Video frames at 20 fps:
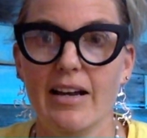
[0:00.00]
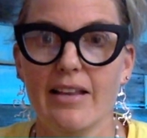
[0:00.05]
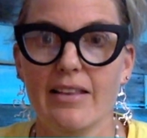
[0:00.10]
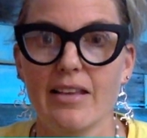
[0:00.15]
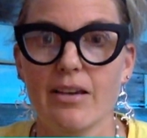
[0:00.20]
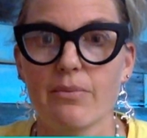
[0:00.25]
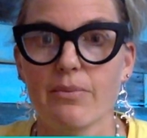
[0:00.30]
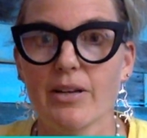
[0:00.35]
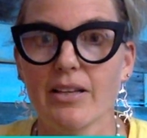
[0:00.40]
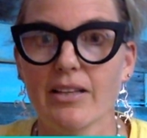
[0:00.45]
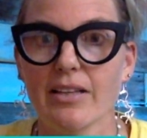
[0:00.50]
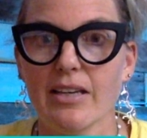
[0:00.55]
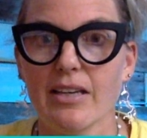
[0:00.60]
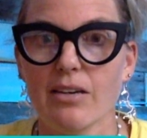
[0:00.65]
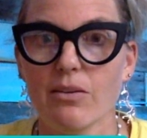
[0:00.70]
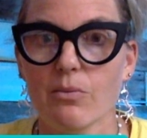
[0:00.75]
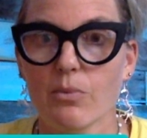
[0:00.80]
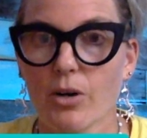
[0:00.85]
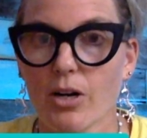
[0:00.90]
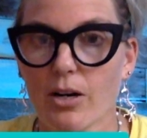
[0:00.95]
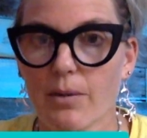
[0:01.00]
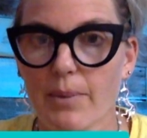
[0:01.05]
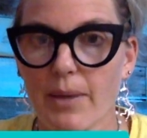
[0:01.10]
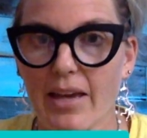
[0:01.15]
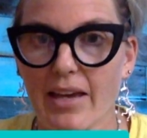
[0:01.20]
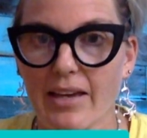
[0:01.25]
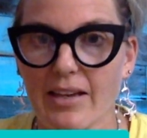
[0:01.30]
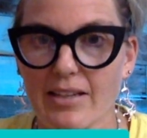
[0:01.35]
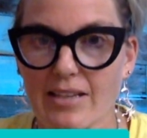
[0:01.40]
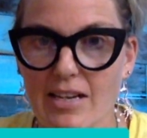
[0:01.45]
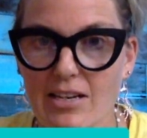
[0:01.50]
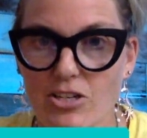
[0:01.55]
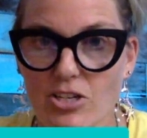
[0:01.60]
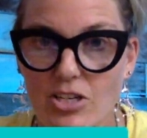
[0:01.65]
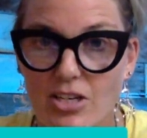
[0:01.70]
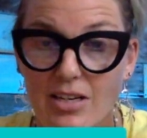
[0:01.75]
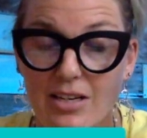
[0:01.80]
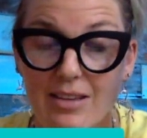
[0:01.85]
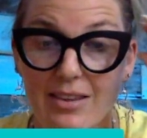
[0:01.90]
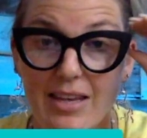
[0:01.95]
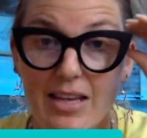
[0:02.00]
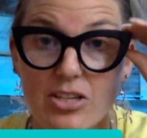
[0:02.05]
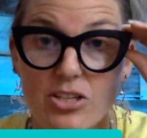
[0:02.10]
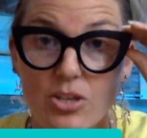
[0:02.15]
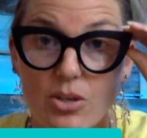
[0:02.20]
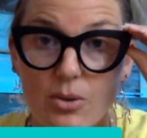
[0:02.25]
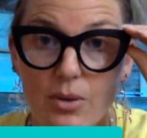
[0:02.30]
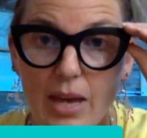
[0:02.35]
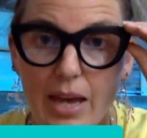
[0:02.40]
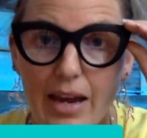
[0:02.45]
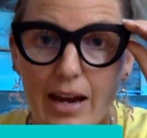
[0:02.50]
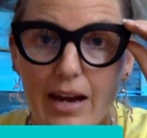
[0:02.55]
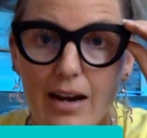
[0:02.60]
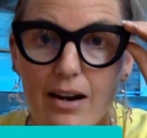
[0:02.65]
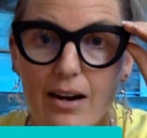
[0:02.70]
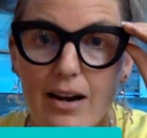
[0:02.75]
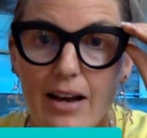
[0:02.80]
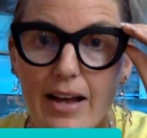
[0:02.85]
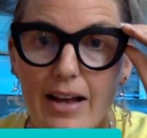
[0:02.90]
they really were paying attention, they do care,